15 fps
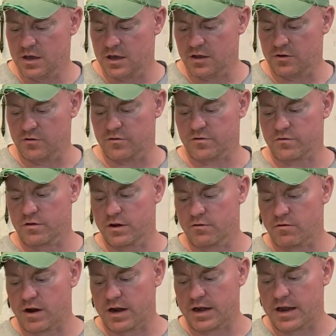in your screen
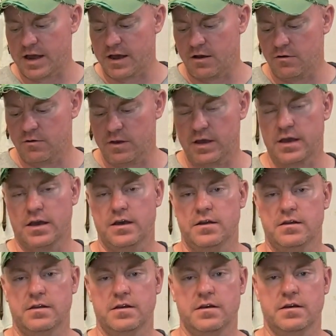right now.
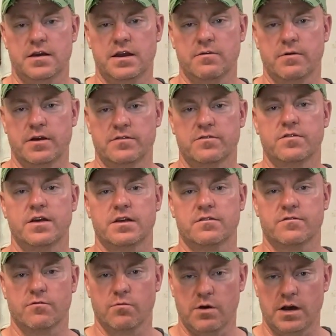And anyways,
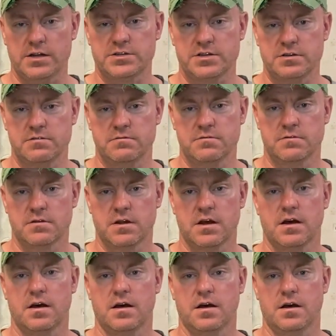thanks for watching.
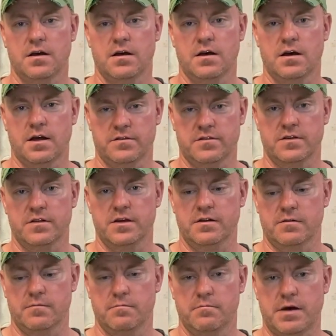I'll see you
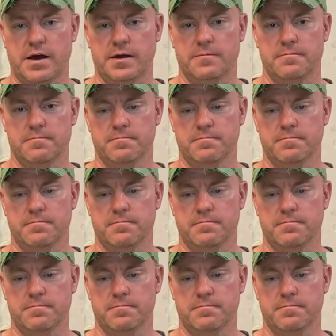later. Bye.